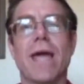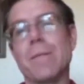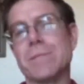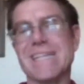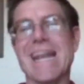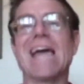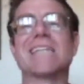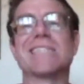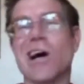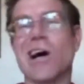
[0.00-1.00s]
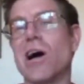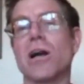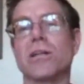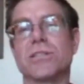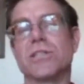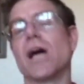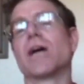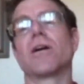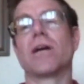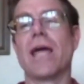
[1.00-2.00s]
NASCAR, soccer
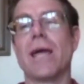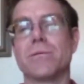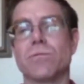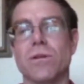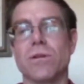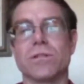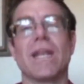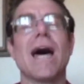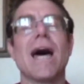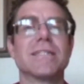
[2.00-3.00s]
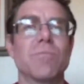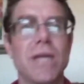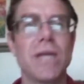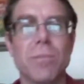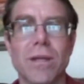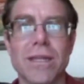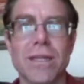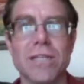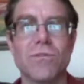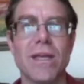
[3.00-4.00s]
games where there's lots of people in these
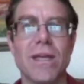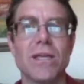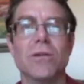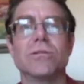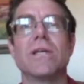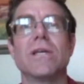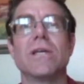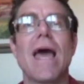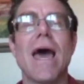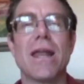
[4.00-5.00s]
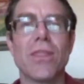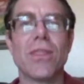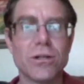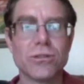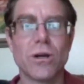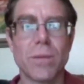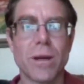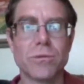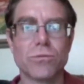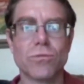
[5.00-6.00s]
venues, and a thunderstorm comes
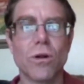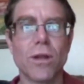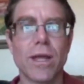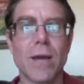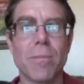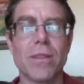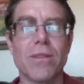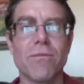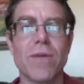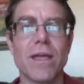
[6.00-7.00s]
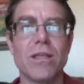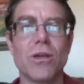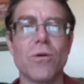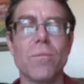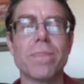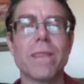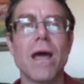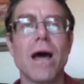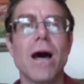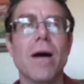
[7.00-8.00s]
rolling up on the venue. I
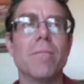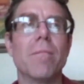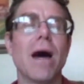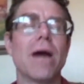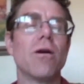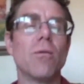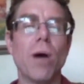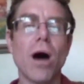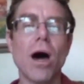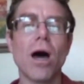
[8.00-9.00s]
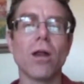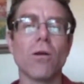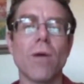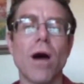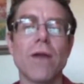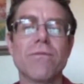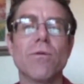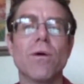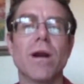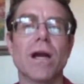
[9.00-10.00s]
don't know, Paul or Ron, if you want to
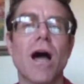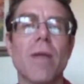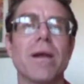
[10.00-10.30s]
comment.